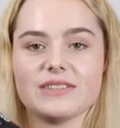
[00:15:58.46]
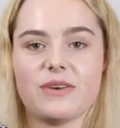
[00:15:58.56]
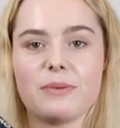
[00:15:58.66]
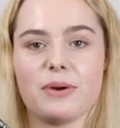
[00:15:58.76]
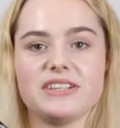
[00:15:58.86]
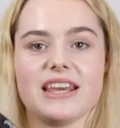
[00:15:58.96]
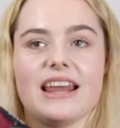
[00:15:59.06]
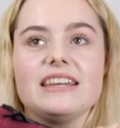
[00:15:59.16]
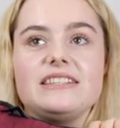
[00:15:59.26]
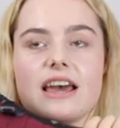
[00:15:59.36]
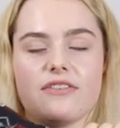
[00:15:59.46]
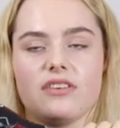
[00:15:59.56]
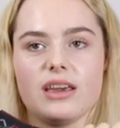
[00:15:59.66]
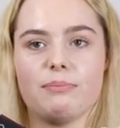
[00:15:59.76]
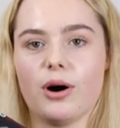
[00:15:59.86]
it's very pretty and it
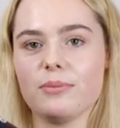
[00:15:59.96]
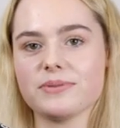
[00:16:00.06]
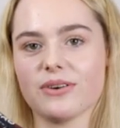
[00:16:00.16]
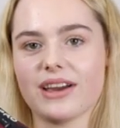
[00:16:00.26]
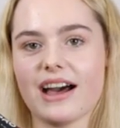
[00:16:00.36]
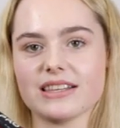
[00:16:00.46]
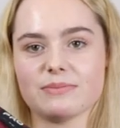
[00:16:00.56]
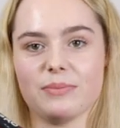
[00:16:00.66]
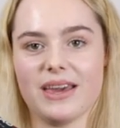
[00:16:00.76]
definitely pops on Casper